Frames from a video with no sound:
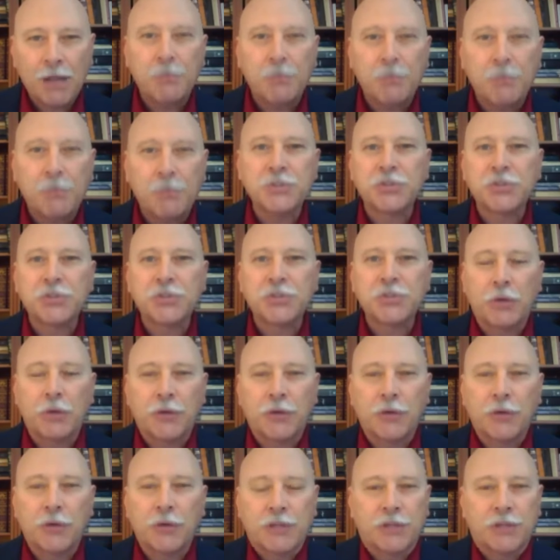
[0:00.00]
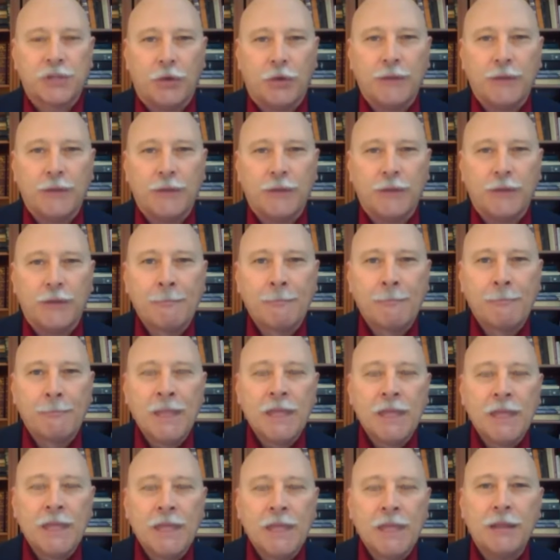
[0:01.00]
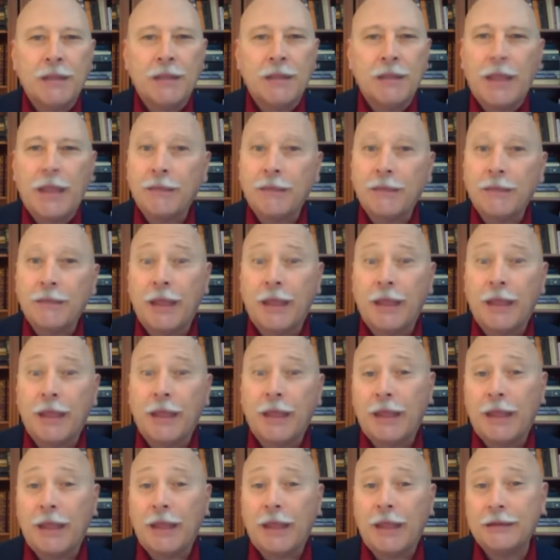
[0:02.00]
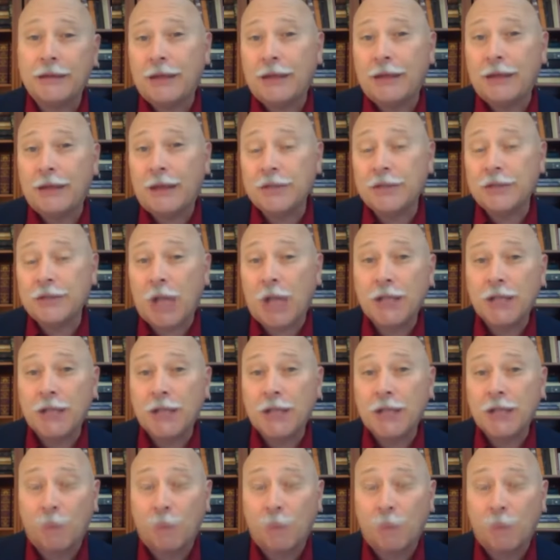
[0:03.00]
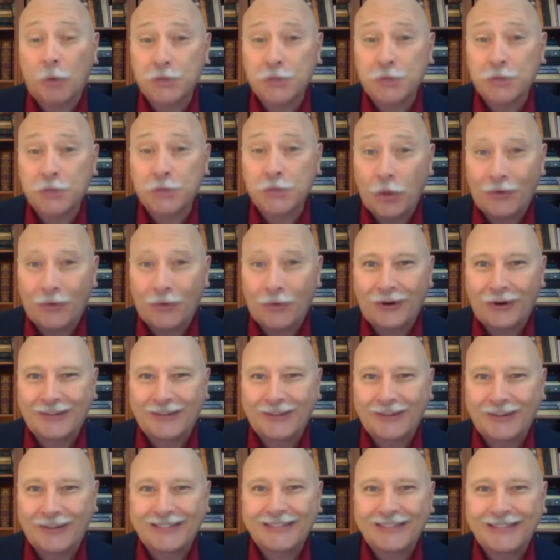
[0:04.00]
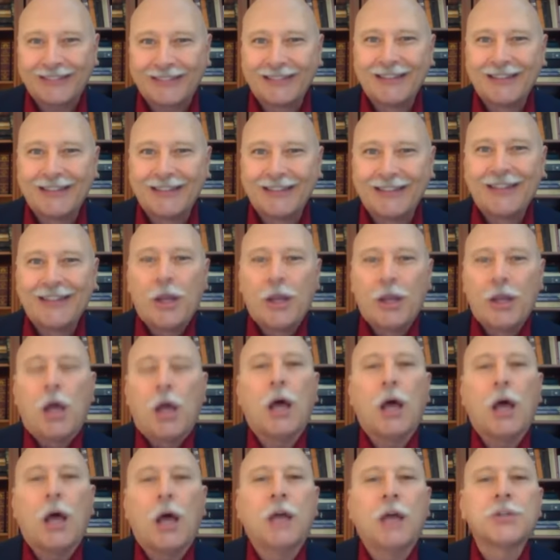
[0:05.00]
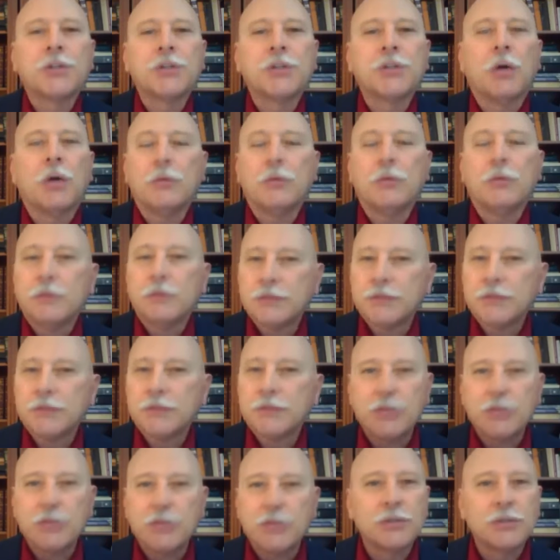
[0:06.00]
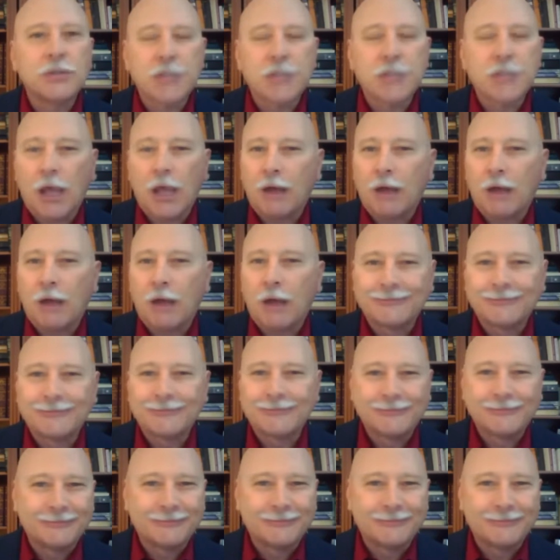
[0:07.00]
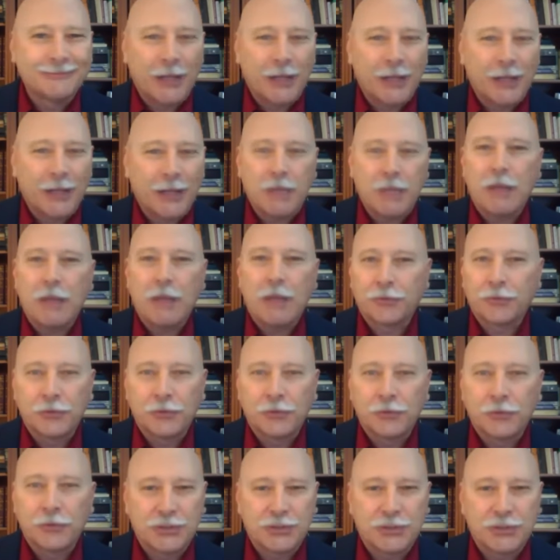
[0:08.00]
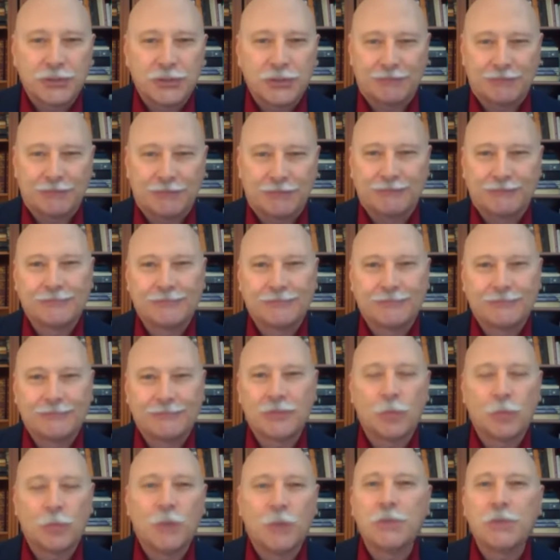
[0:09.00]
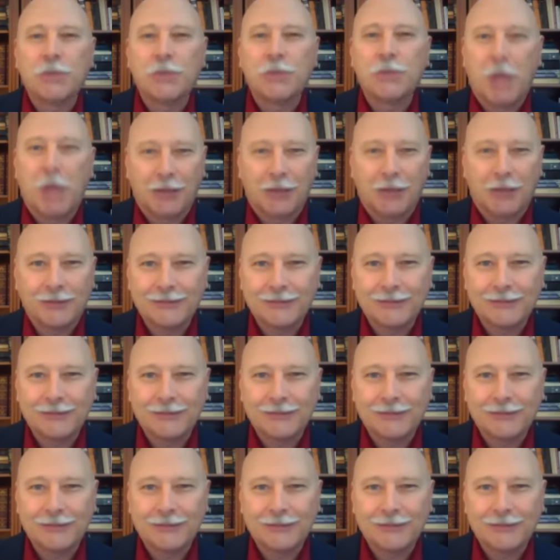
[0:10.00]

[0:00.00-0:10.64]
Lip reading: a business owner doesn't know it, and his contact forms don't work. So send yourself an email through the system just once a month.